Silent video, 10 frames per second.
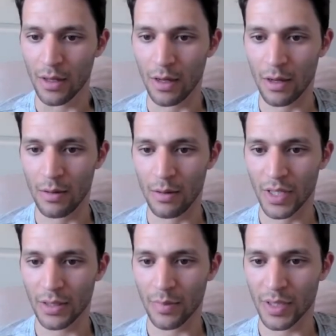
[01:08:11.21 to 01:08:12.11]
Um,
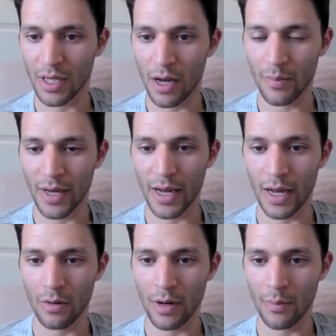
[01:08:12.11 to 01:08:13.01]
but but talk about
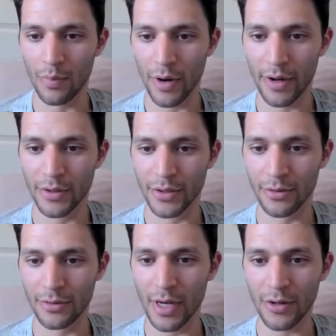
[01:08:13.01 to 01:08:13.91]
how how prayer is
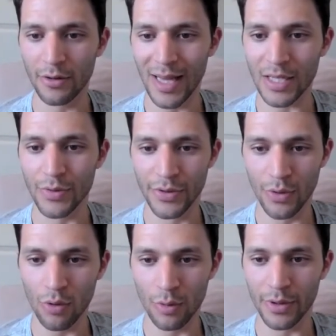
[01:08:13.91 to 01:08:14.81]
your not your last
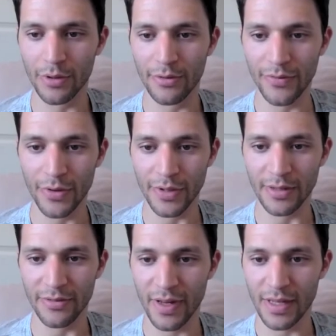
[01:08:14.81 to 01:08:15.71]
resort, but your first
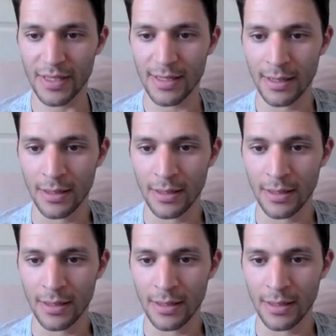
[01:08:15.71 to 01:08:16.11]
defense.